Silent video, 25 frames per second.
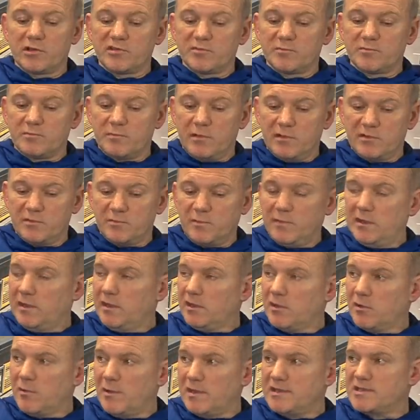has
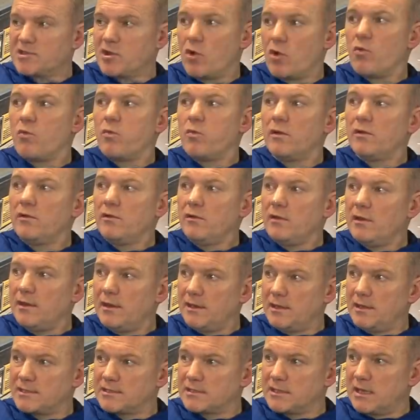been quite open
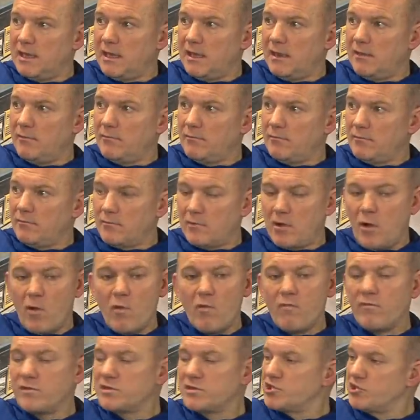in his
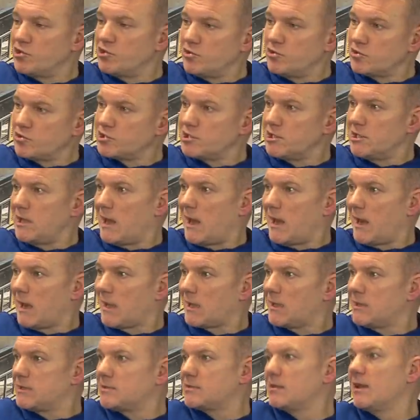overtures to
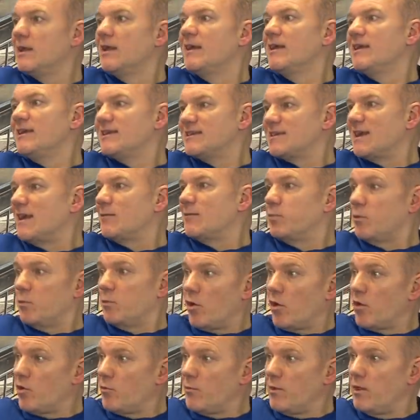Yannick. He said, we
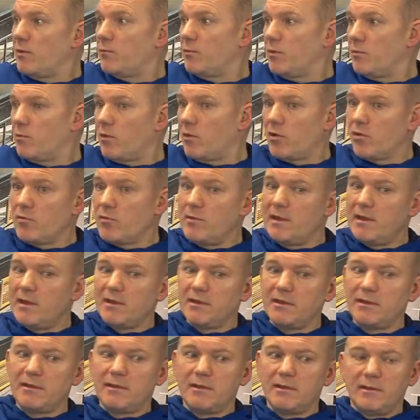want him
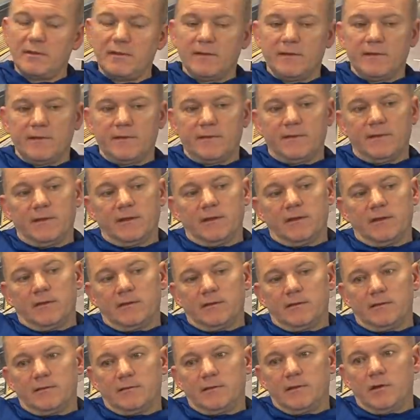in. And,
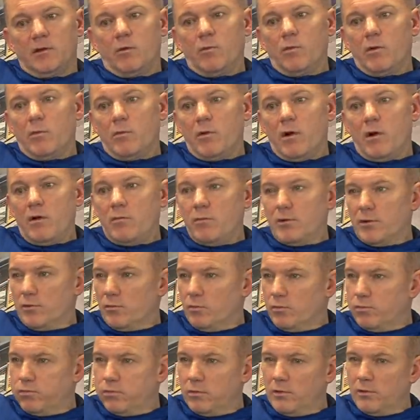
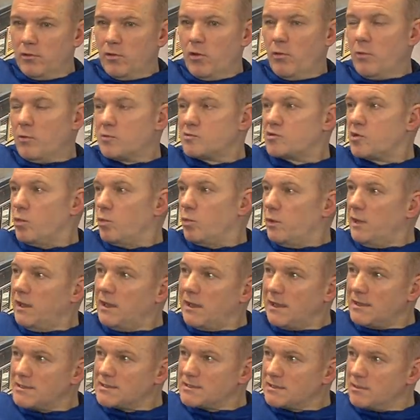we're almost a
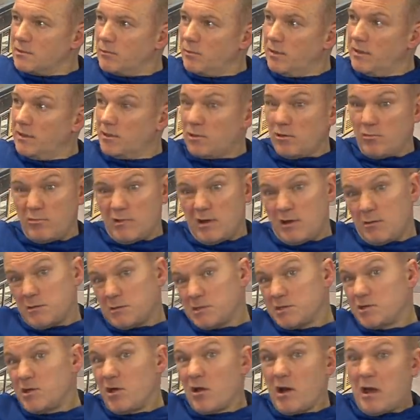week into the window now.
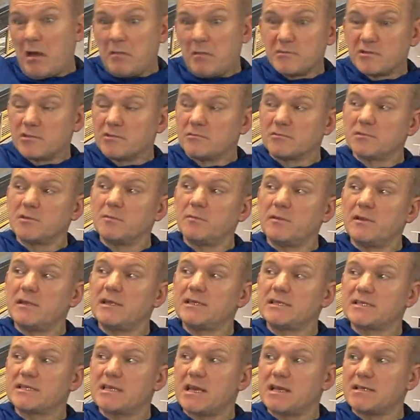It's not happened, so it's been
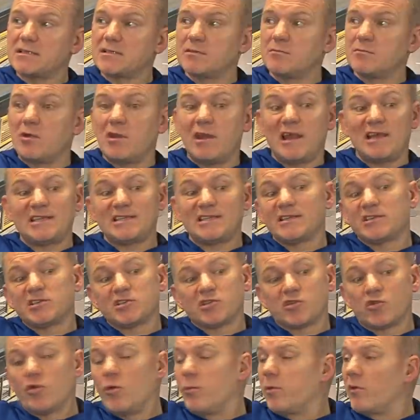an interesting one. Unless
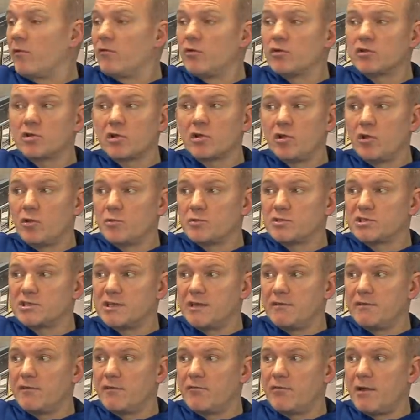there's a couple of other clubs
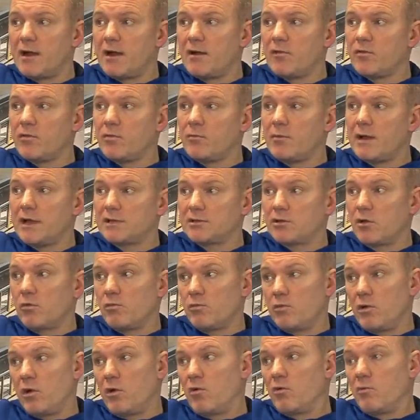sniffing around them, I
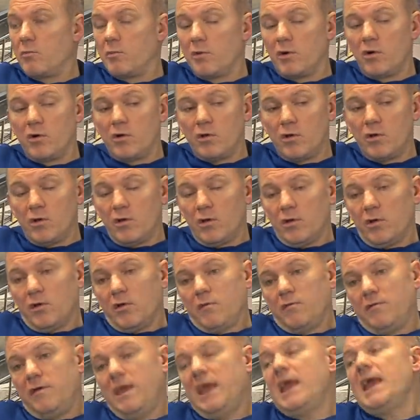don't know. But
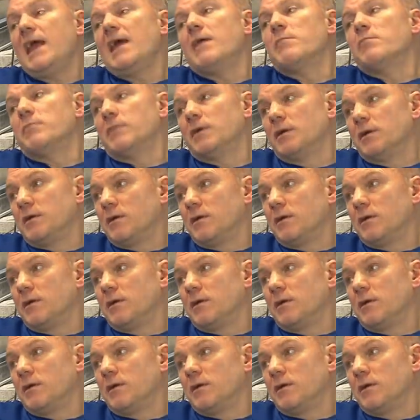for him,